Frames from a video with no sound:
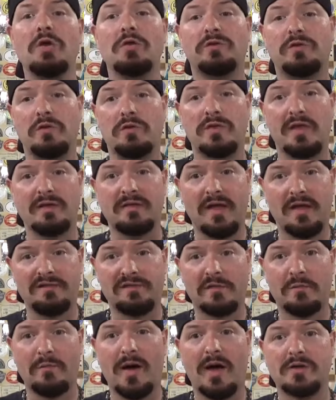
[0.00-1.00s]
to the
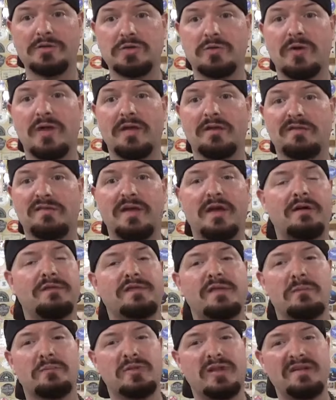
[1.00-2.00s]
laser module itself
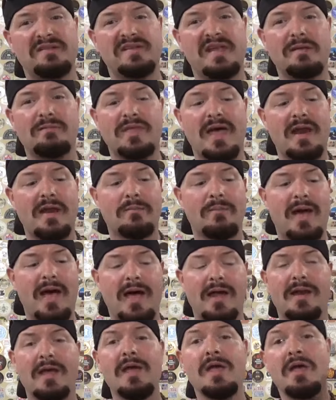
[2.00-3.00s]
so please keep that in
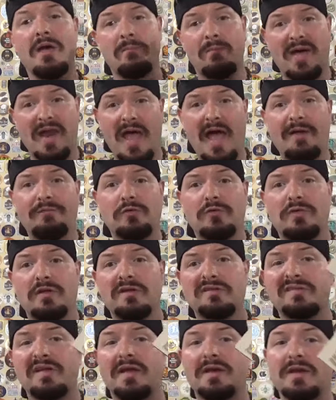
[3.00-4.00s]
mind. But after
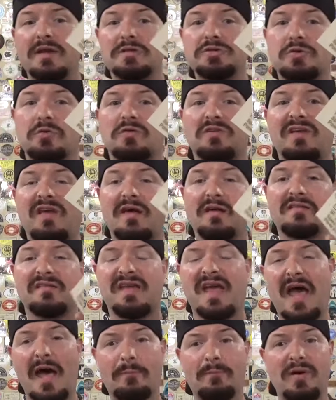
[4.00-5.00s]
this initial test,
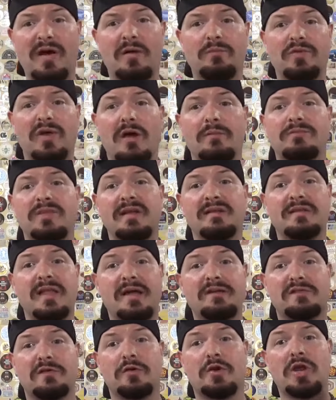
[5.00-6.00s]
I bumped up the
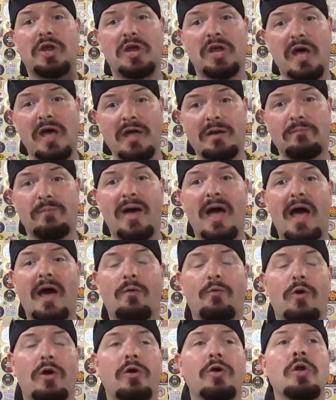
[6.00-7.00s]
laser cut
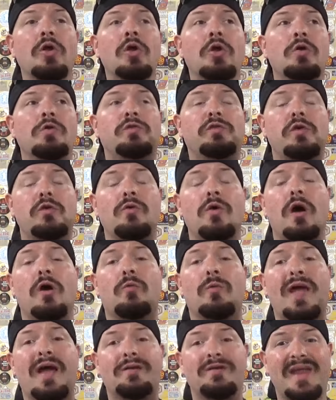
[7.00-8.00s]
power to
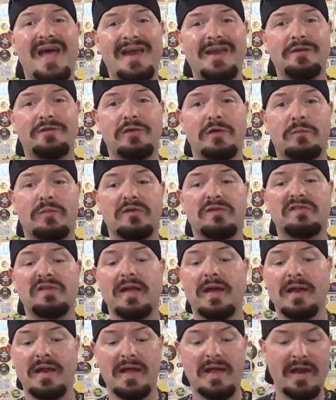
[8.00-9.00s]
around 92%
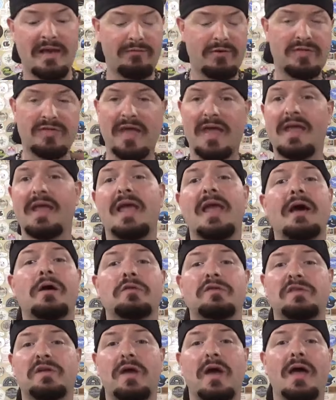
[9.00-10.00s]
and everything
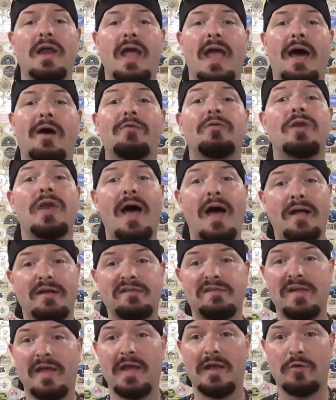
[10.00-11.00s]
else cut out
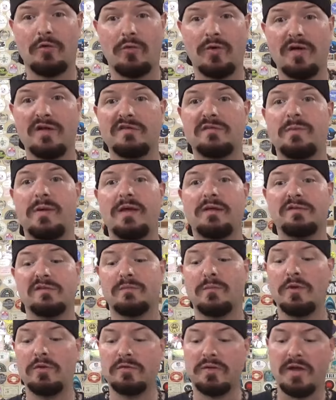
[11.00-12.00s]
nice and crisp and
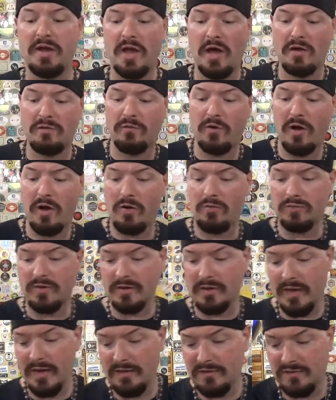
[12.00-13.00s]
smoothly over on the
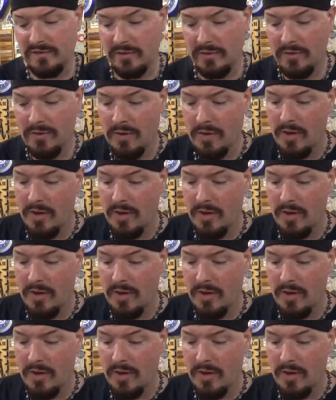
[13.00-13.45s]
laser.